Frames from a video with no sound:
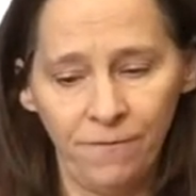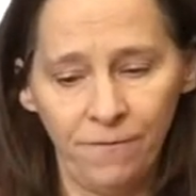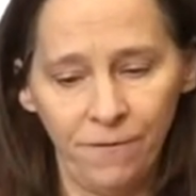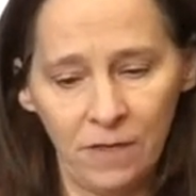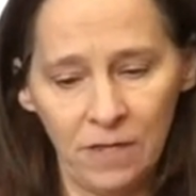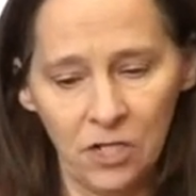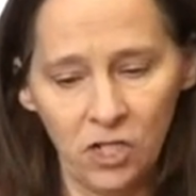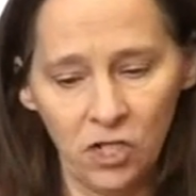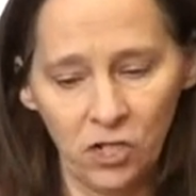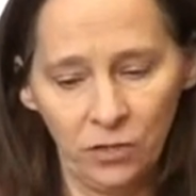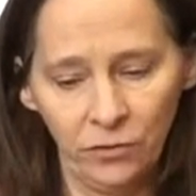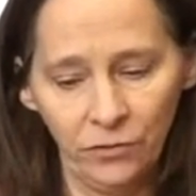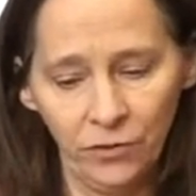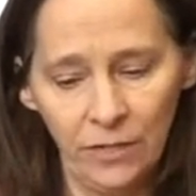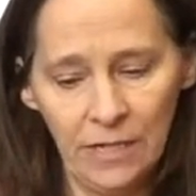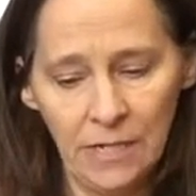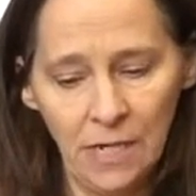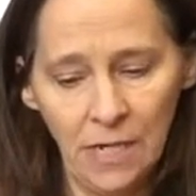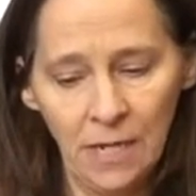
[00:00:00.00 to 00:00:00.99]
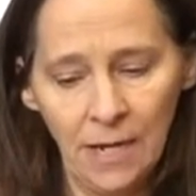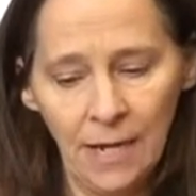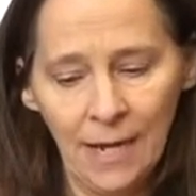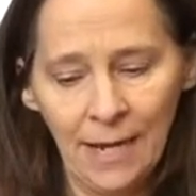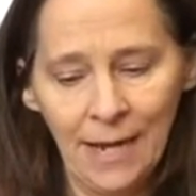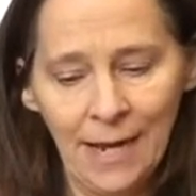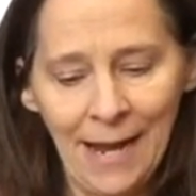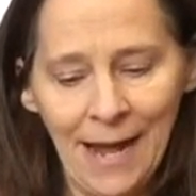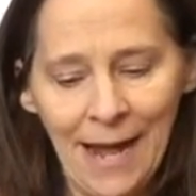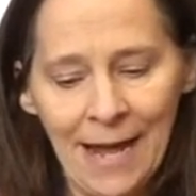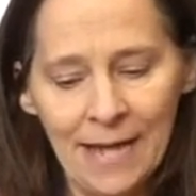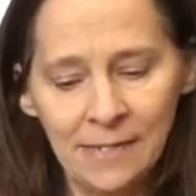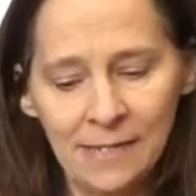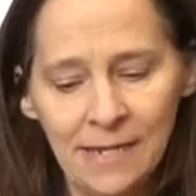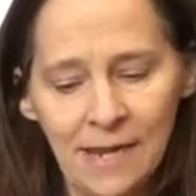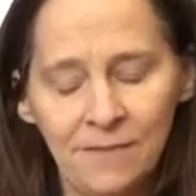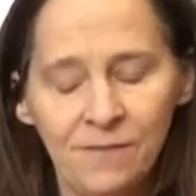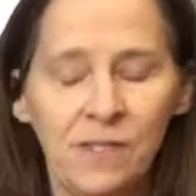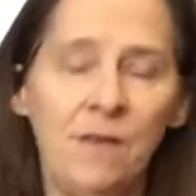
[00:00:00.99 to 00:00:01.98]
for the children. It has
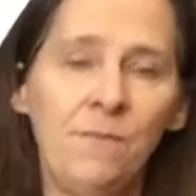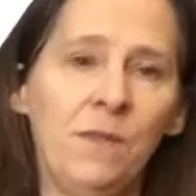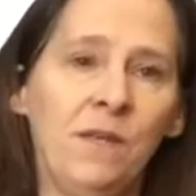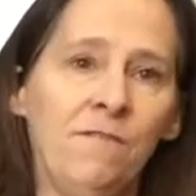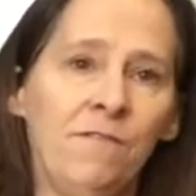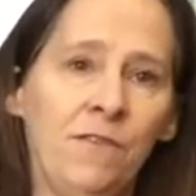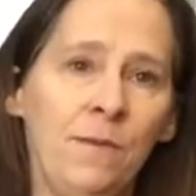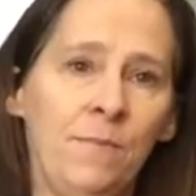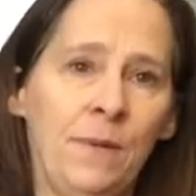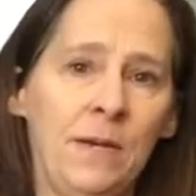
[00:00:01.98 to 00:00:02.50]
to have something for the